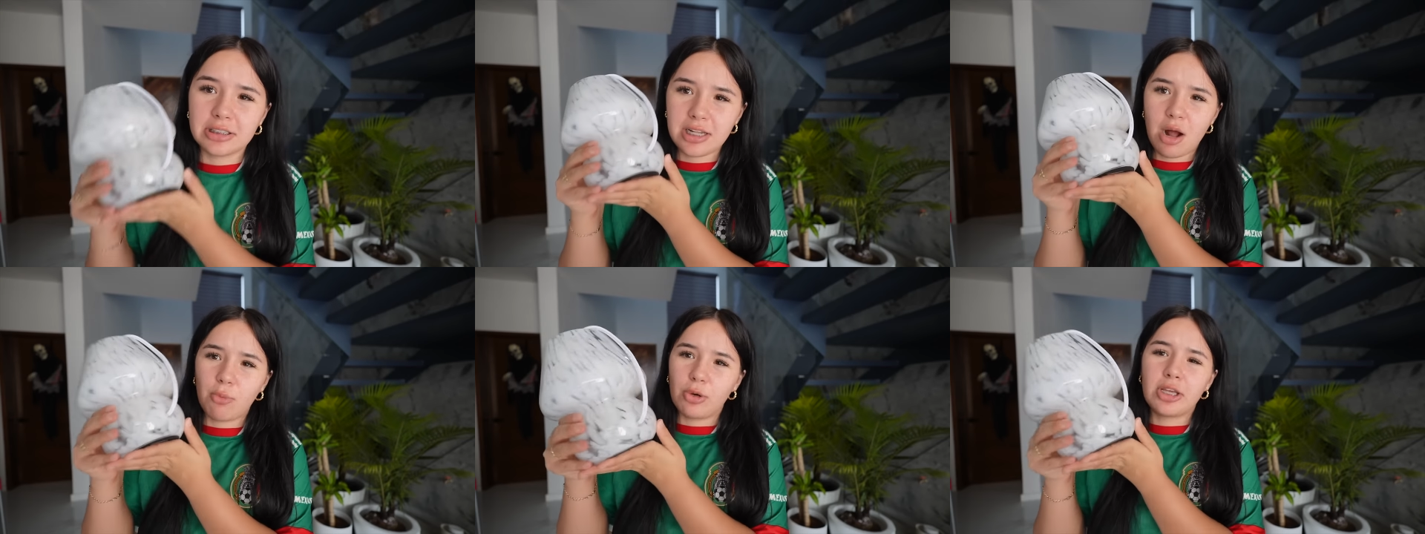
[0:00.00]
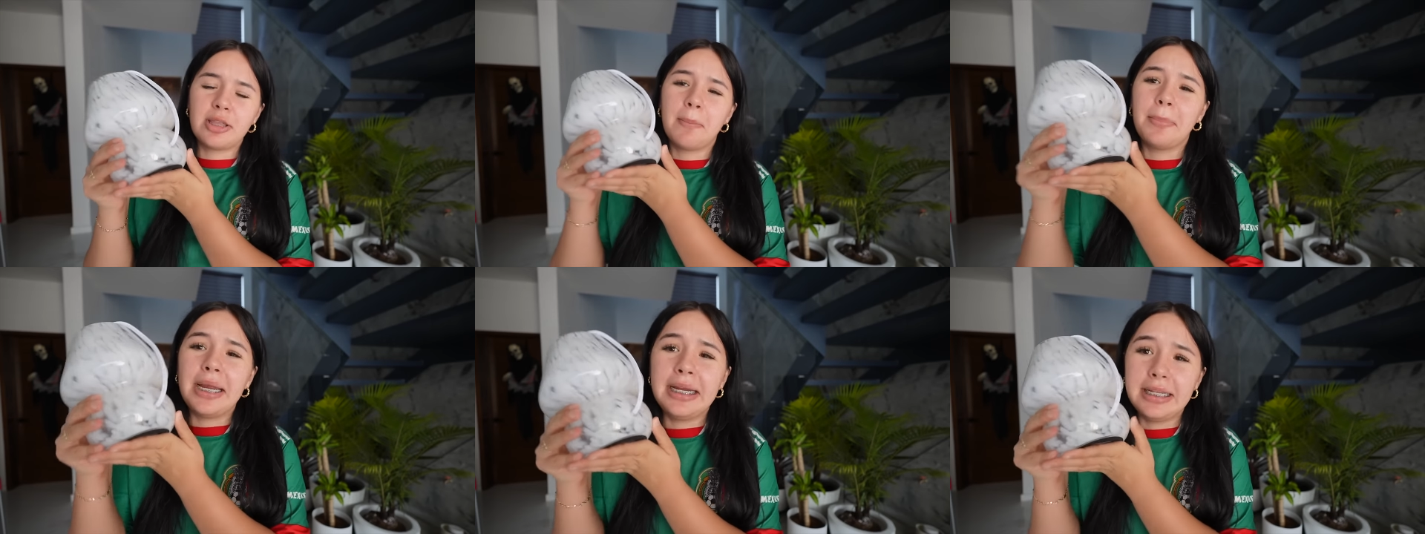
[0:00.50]
It's not worth a
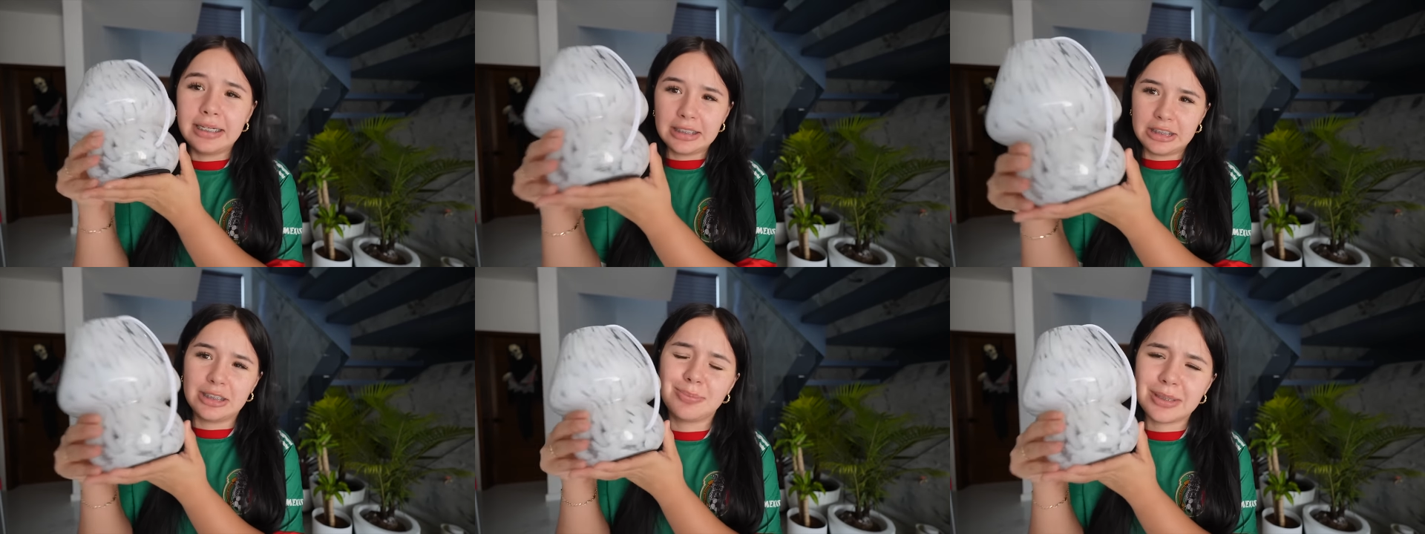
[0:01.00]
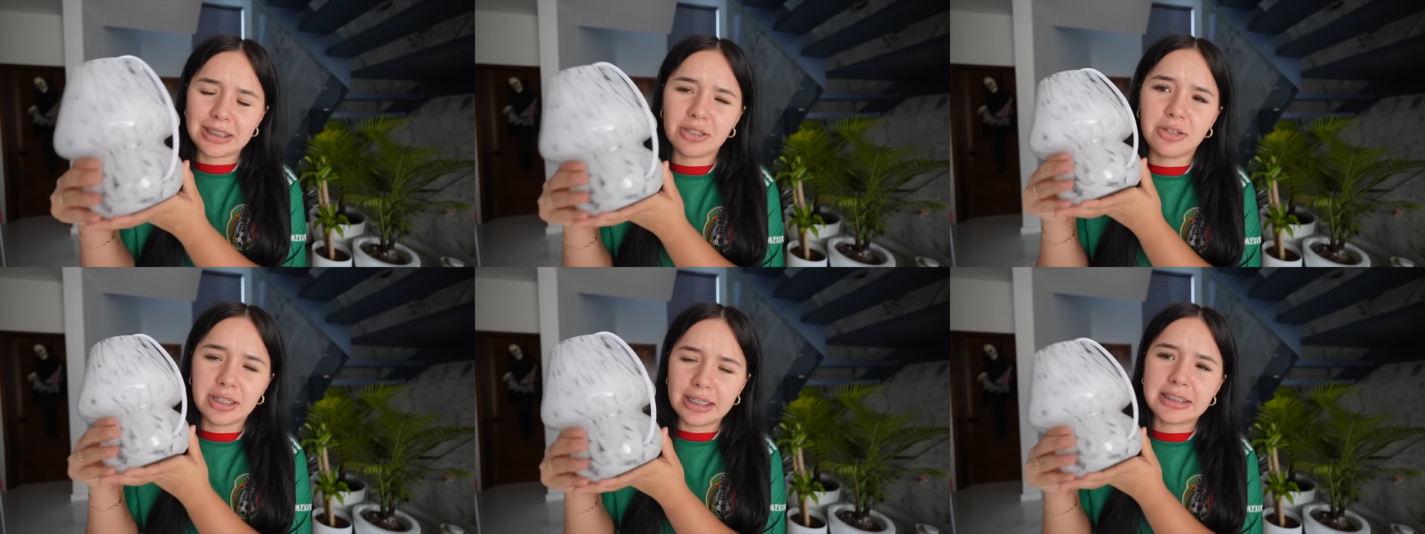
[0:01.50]
beating. It's just
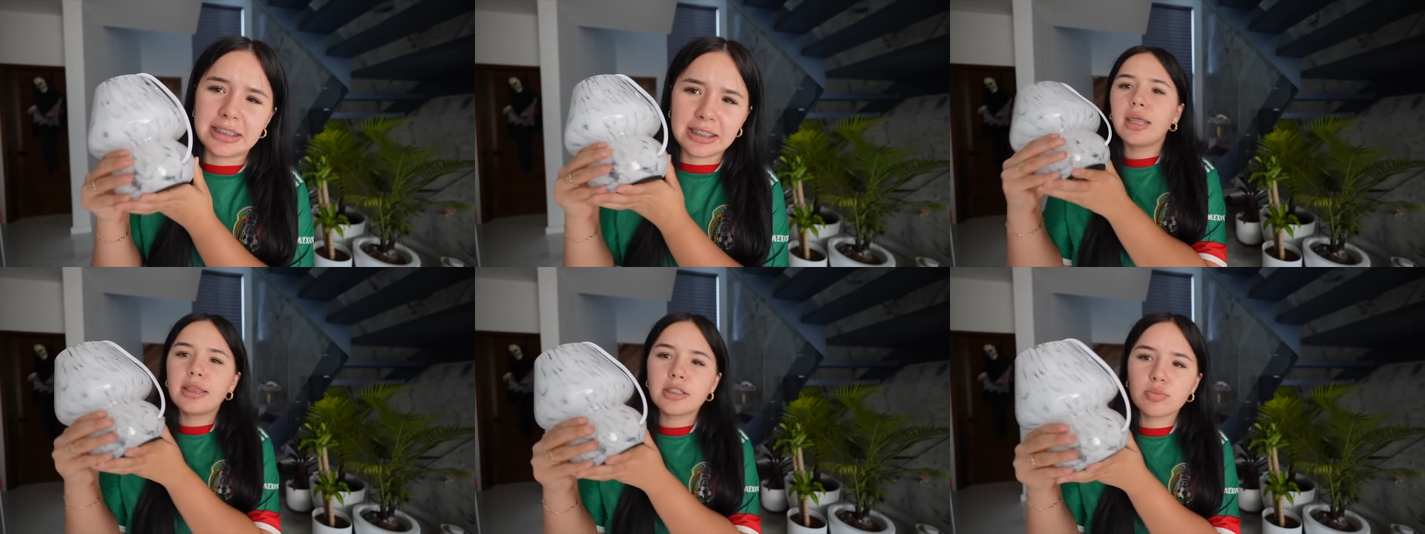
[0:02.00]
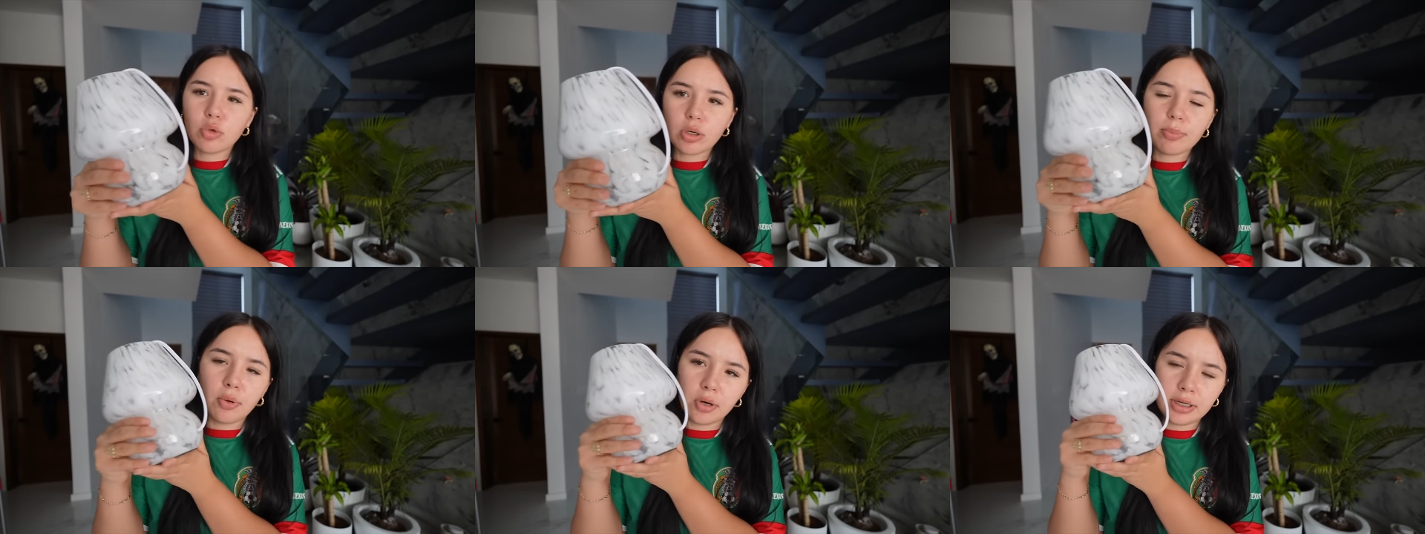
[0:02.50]
materialistic. Nothing's more
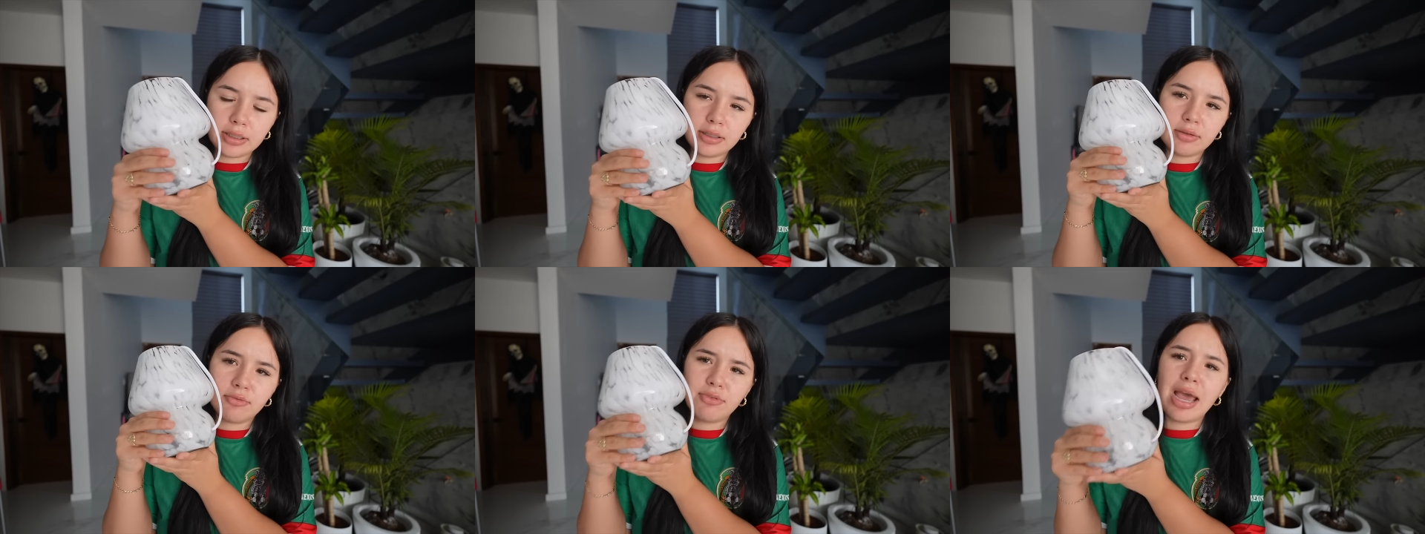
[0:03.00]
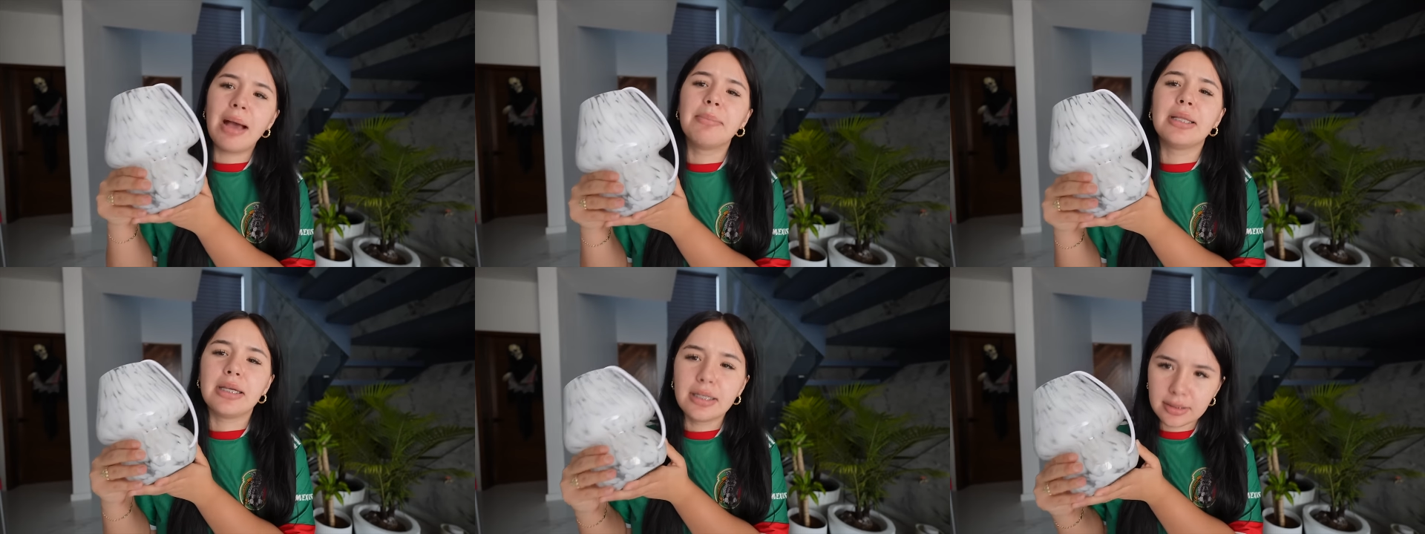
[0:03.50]
important than
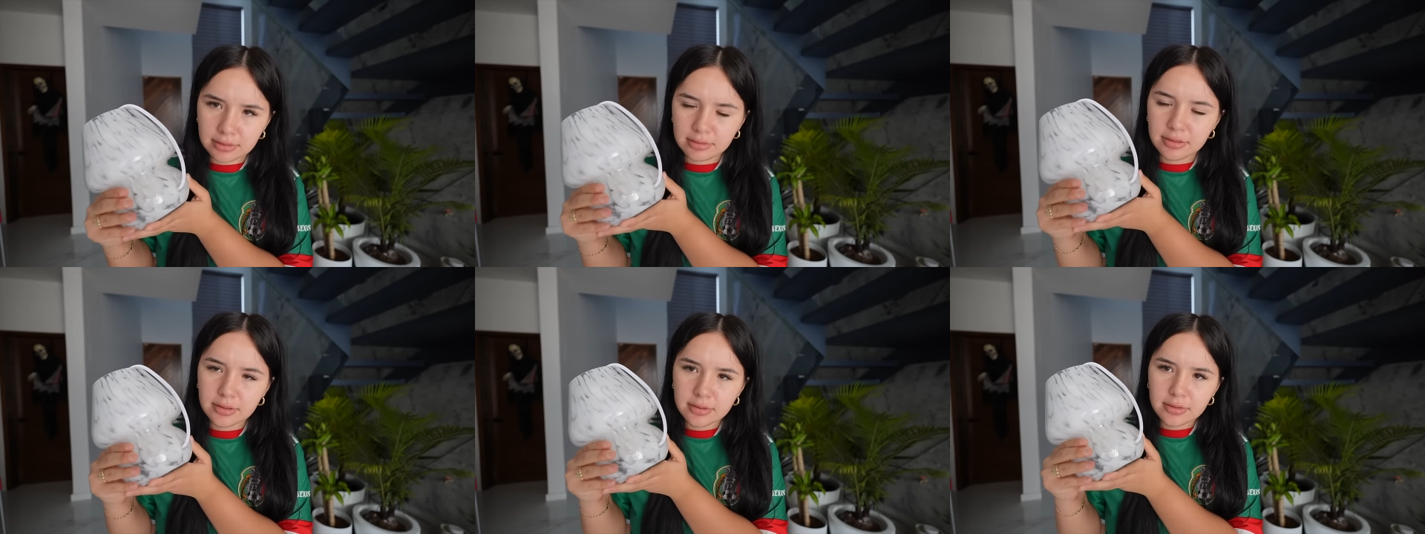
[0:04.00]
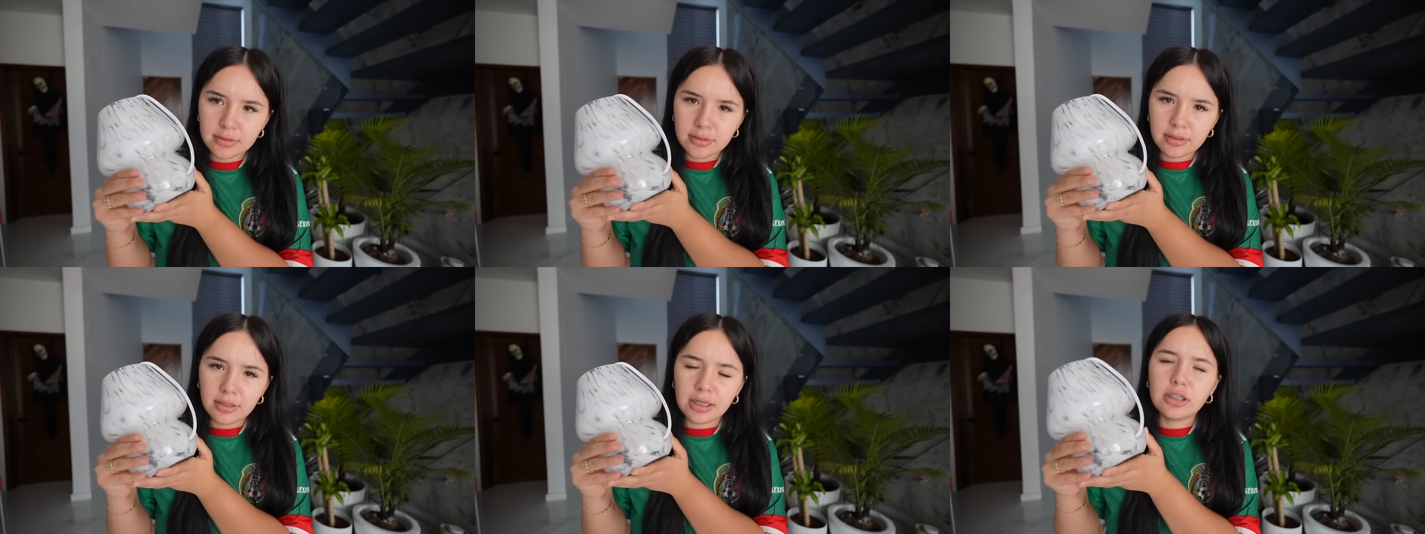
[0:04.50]
family.
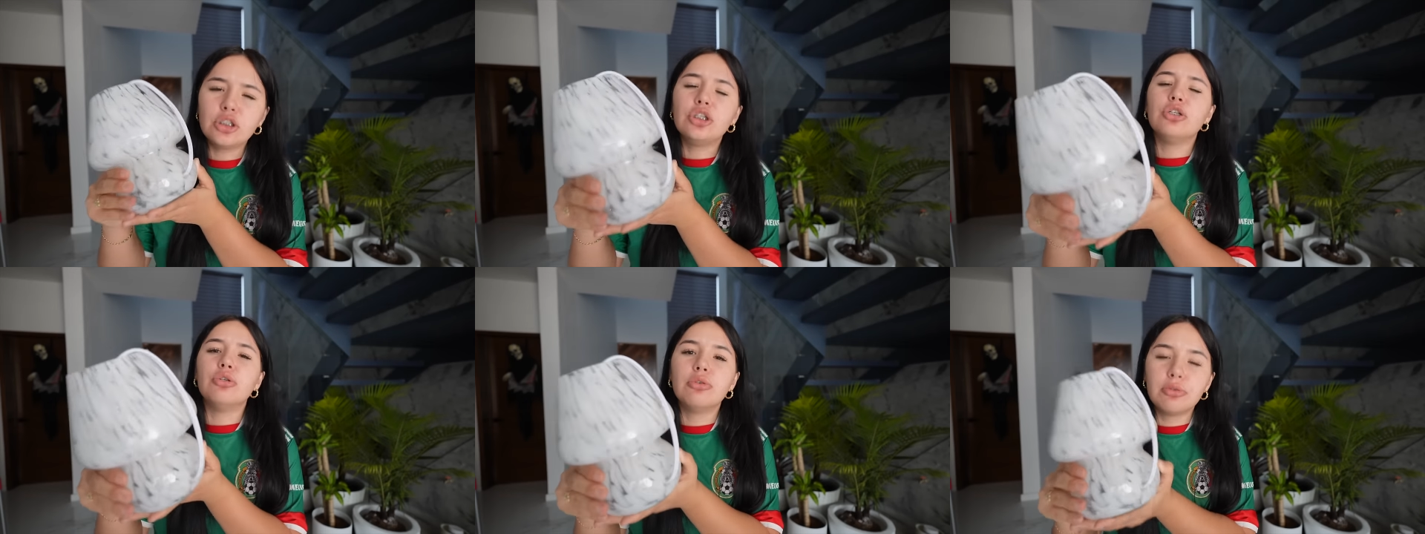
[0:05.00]
And you.